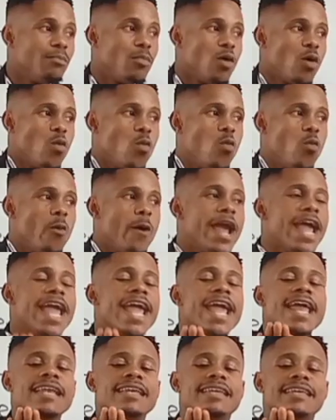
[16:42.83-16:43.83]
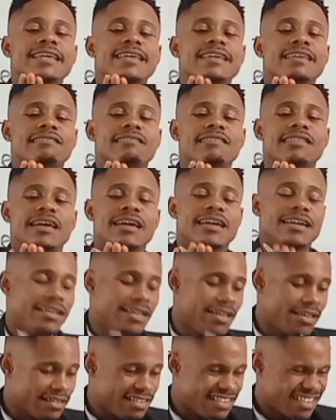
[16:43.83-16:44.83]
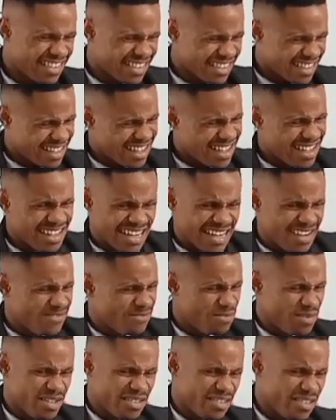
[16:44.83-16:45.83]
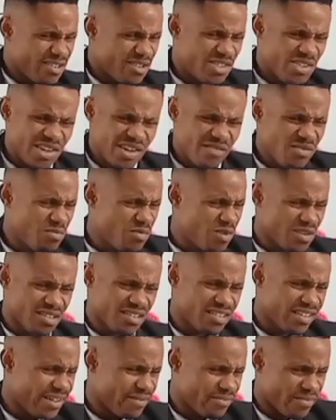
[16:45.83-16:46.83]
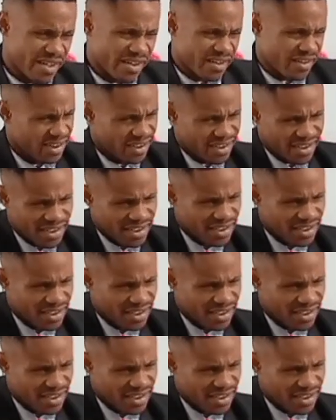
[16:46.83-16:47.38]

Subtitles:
But word is like this. God have mercy on you. Everybody say amen.